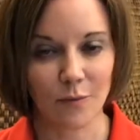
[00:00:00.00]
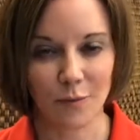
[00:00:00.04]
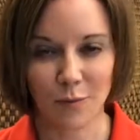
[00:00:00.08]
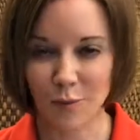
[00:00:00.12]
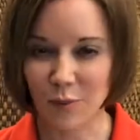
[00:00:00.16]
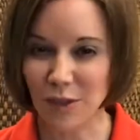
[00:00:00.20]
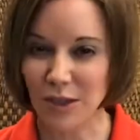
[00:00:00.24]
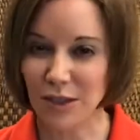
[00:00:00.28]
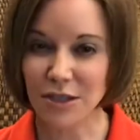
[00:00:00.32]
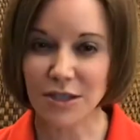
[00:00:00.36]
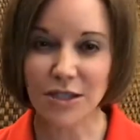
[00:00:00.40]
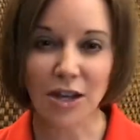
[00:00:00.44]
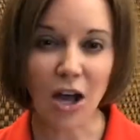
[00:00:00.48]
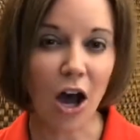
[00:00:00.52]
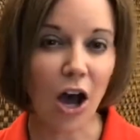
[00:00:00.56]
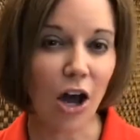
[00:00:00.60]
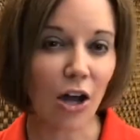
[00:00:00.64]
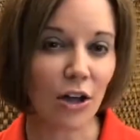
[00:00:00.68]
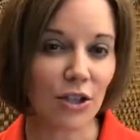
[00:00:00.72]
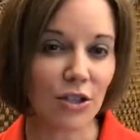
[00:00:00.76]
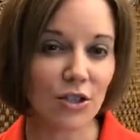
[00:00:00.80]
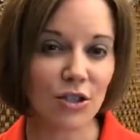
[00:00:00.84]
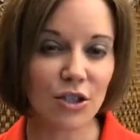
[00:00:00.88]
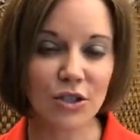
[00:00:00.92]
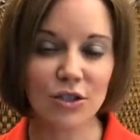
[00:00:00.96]
builds
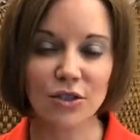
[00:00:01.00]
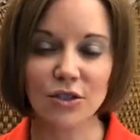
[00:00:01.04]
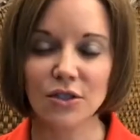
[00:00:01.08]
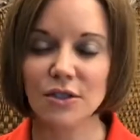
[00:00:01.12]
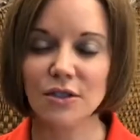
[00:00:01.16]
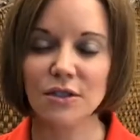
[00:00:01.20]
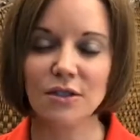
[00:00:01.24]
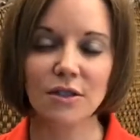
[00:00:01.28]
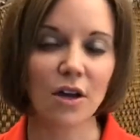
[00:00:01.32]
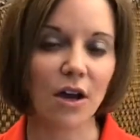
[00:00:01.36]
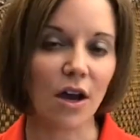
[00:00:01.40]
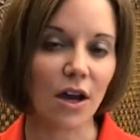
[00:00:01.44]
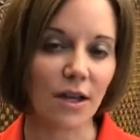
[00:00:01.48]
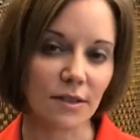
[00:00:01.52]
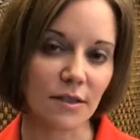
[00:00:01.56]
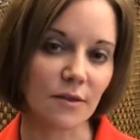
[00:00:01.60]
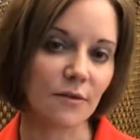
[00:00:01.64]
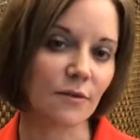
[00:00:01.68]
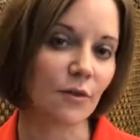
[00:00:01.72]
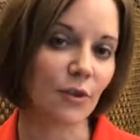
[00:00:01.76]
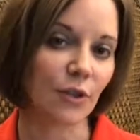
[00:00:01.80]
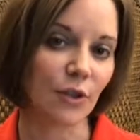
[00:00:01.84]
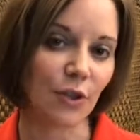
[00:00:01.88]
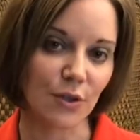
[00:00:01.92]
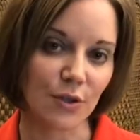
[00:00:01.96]
collagen, just awesome
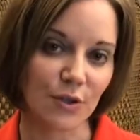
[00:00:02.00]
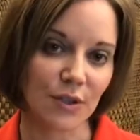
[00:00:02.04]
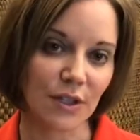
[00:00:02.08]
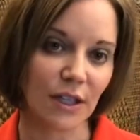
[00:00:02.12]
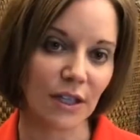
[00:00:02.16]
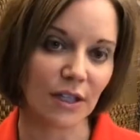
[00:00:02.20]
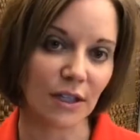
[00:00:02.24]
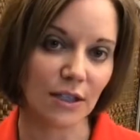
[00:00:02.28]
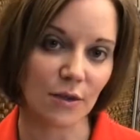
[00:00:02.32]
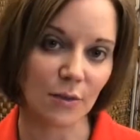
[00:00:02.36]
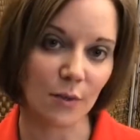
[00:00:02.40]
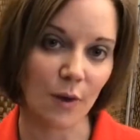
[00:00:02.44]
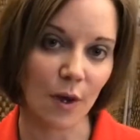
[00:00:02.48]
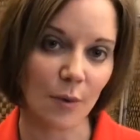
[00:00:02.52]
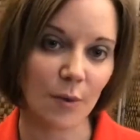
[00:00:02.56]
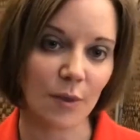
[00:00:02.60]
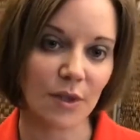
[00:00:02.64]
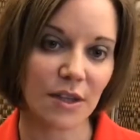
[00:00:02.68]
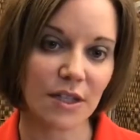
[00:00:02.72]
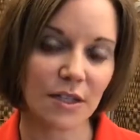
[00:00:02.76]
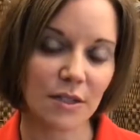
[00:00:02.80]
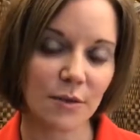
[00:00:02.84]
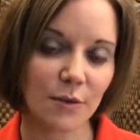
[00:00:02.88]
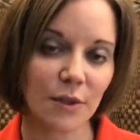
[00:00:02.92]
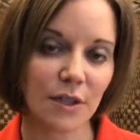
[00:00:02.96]
for your skin as well. But
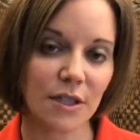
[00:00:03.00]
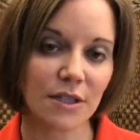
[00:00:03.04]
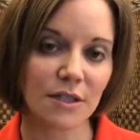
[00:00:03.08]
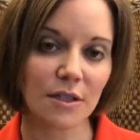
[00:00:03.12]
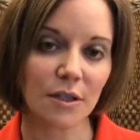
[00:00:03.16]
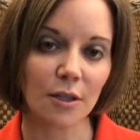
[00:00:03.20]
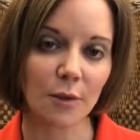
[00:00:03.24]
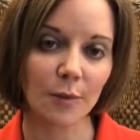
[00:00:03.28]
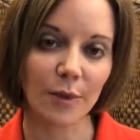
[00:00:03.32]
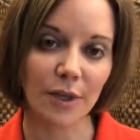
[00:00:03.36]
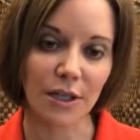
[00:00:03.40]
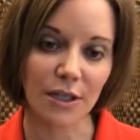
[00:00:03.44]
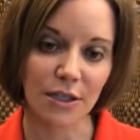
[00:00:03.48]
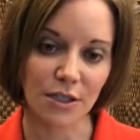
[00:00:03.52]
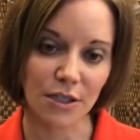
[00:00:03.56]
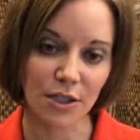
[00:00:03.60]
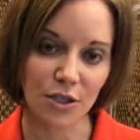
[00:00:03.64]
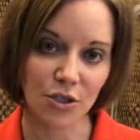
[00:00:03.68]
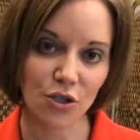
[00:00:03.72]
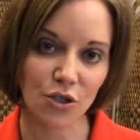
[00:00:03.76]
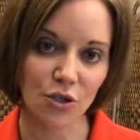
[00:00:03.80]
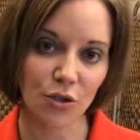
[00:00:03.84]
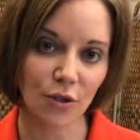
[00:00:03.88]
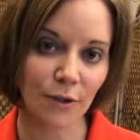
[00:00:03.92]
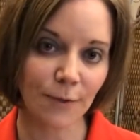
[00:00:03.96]
this one is a little bit
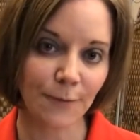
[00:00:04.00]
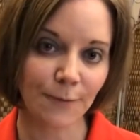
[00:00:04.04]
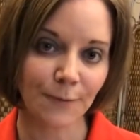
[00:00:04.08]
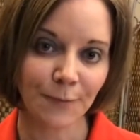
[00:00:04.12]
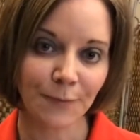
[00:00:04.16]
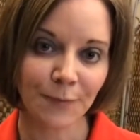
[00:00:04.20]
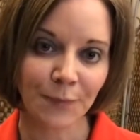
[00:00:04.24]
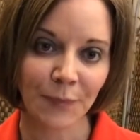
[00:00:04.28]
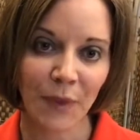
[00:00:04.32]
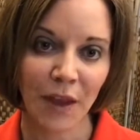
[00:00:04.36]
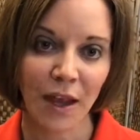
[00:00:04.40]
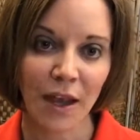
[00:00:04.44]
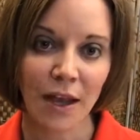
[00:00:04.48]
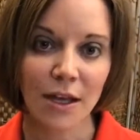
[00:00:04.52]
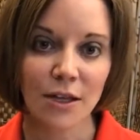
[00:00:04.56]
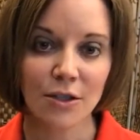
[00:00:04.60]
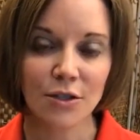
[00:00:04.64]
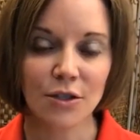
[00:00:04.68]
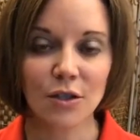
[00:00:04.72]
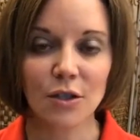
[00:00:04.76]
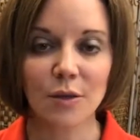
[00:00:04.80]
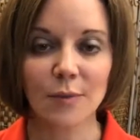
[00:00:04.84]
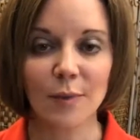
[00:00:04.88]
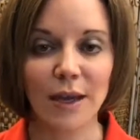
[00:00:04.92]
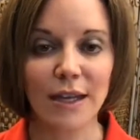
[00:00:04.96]
additional
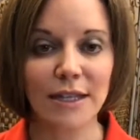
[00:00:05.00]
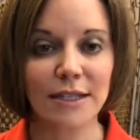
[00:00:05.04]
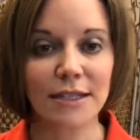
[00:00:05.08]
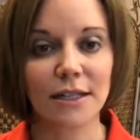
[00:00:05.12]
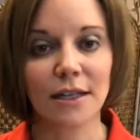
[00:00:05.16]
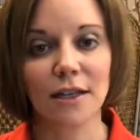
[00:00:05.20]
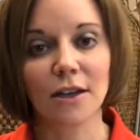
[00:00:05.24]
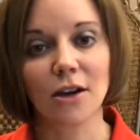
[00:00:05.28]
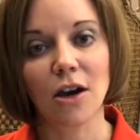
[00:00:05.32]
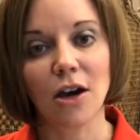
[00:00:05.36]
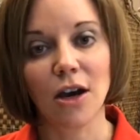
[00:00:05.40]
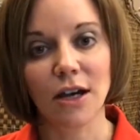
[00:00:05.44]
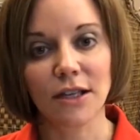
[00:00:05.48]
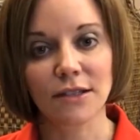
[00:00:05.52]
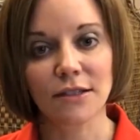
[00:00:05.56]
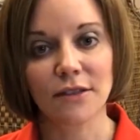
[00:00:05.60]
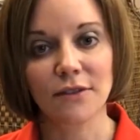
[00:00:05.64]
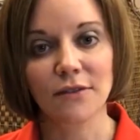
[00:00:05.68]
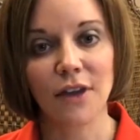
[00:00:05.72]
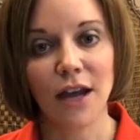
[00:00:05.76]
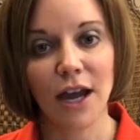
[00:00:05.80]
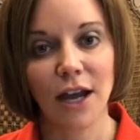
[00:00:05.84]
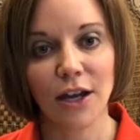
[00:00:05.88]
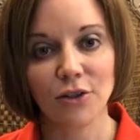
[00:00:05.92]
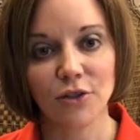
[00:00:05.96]
to the basic cost of
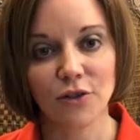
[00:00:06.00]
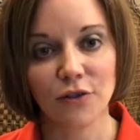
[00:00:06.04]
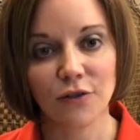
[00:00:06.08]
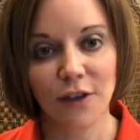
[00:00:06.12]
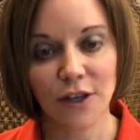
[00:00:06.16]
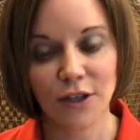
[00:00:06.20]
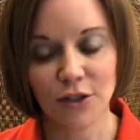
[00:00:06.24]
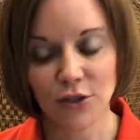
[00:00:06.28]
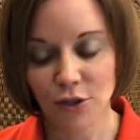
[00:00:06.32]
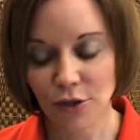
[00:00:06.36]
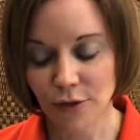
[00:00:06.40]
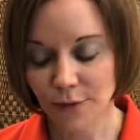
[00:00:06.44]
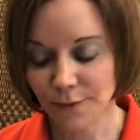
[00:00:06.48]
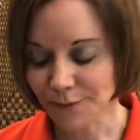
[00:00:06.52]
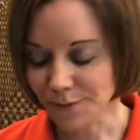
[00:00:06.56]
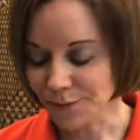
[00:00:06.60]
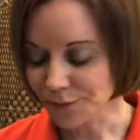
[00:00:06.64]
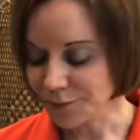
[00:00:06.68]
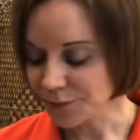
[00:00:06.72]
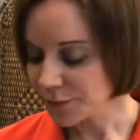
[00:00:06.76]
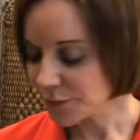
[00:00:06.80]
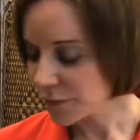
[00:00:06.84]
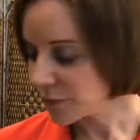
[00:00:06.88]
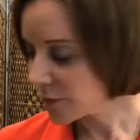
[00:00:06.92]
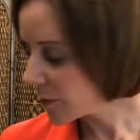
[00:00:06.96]
the HydraFacial.
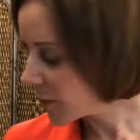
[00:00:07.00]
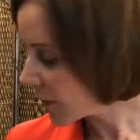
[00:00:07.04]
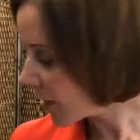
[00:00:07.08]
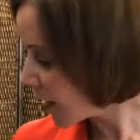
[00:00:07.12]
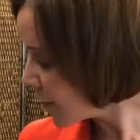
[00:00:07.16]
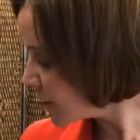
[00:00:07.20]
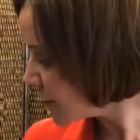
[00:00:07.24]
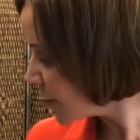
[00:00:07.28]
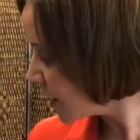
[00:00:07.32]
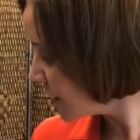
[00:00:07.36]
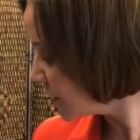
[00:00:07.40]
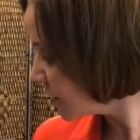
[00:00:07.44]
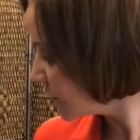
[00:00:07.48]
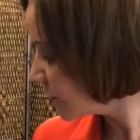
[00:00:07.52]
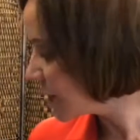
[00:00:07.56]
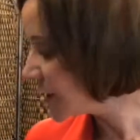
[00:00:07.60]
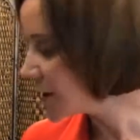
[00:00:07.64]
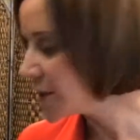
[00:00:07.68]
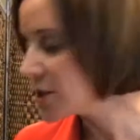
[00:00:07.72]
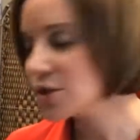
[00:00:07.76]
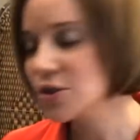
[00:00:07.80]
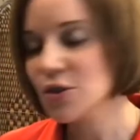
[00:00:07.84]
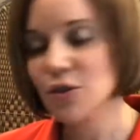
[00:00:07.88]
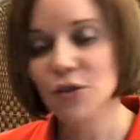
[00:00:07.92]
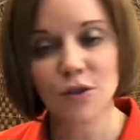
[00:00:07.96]
but you get
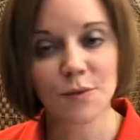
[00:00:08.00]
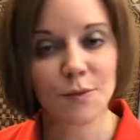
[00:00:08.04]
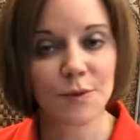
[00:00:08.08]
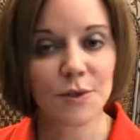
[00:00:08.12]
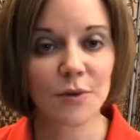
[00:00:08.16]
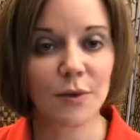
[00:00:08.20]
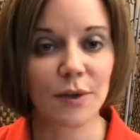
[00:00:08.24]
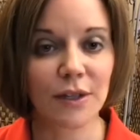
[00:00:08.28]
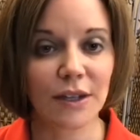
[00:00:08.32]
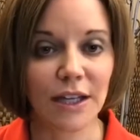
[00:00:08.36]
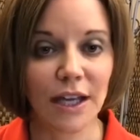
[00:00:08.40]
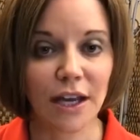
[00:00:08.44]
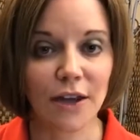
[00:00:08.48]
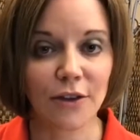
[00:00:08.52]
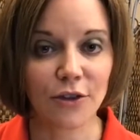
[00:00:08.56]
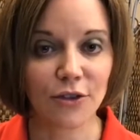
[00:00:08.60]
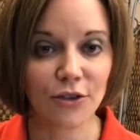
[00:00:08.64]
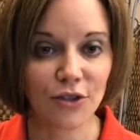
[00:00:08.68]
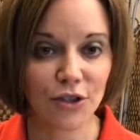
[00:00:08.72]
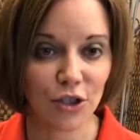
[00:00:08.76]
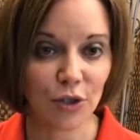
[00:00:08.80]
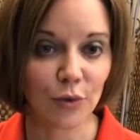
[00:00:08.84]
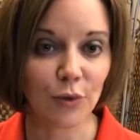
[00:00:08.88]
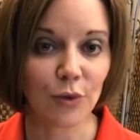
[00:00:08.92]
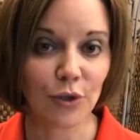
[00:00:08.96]
to choose between the other
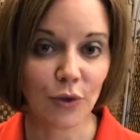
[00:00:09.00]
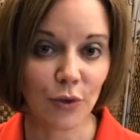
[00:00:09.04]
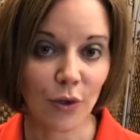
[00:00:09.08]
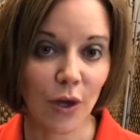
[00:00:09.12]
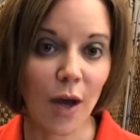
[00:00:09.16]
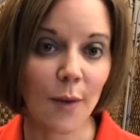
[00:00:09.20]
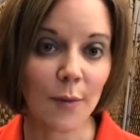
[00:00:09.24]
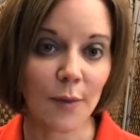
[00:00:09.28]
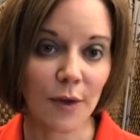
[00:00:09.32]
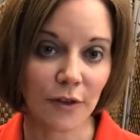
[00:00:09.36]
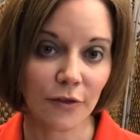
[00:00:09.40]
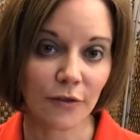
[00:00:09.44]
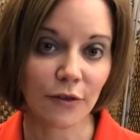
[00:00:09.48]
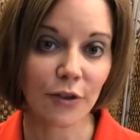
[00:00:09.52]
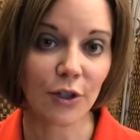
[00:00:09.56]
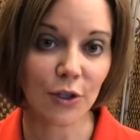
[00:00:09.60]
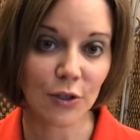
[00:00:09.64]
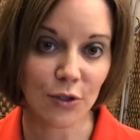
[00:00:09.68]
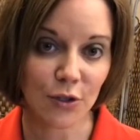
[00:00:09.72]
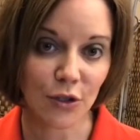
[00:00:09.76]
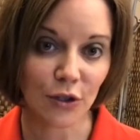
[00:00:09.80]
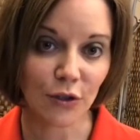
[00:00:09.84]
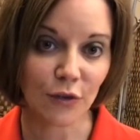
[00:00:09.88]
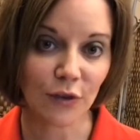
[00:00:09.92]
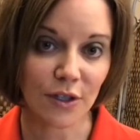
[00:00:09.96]
two when you come in for your
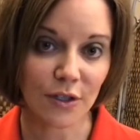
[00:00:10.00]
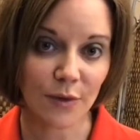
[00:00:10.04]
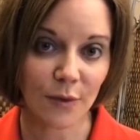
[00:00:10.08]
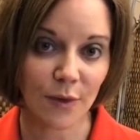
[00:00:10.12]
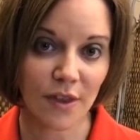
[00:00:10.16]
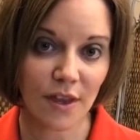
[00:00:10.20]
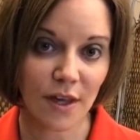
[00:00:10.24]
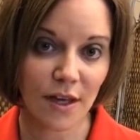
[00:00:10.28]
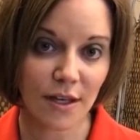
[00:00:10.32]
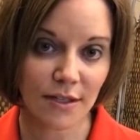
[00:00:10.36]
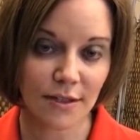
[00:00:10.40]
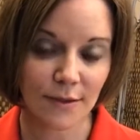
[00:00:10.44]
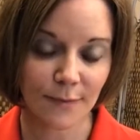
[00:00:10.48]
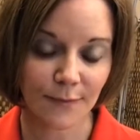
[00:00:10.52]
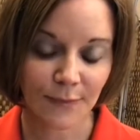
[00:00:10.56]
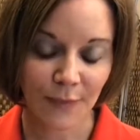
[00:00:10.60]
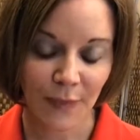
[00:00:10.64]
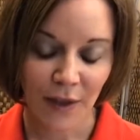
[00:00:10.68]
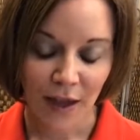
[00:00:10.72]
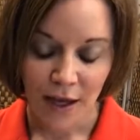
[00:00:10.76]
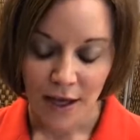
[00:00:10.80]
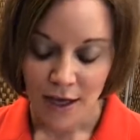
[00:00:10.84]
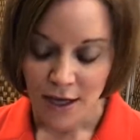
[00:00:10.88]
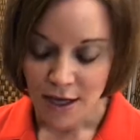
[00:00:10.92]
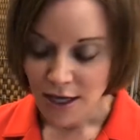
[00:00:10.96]
service with us.
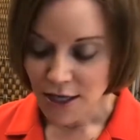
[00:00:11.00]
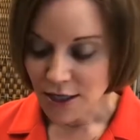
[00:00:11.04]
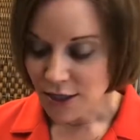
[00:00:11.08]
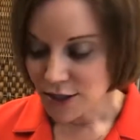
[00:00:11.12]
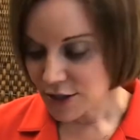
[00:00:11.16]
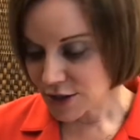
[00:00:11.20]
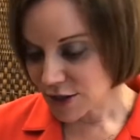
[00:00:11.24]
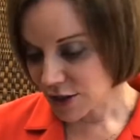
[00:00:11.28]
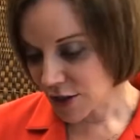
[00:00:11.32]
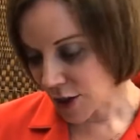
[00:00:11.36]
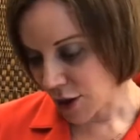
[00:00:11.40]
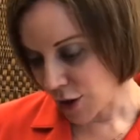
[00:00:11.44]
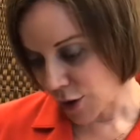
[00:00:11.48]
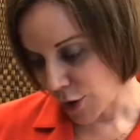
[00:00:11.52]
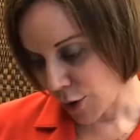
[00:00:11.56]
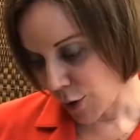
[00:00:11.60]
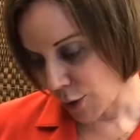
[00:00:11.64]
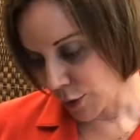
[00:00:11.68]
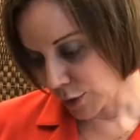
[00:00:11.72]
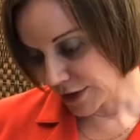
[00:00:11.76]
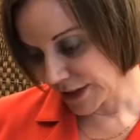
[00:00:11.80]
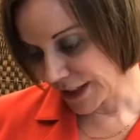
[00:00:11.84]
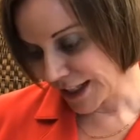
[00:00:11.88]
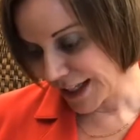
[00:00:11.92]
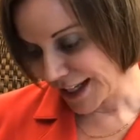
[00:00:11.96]

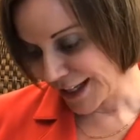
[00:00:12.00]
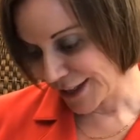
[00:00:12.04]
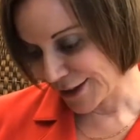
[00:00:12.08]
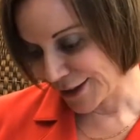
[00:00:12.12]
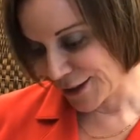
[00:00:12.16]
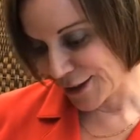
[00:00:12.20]
So, Lynn, are